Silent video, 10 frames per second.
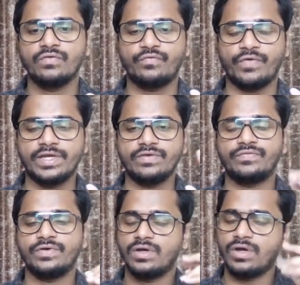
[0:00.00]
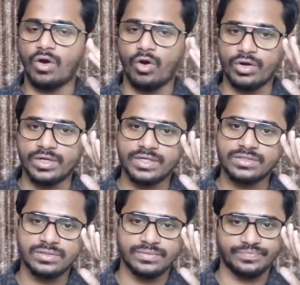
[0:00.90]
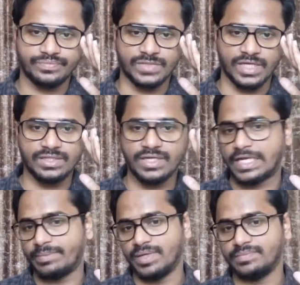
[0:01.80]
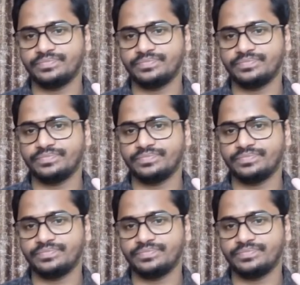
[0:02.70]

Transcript: 5 orders in the table.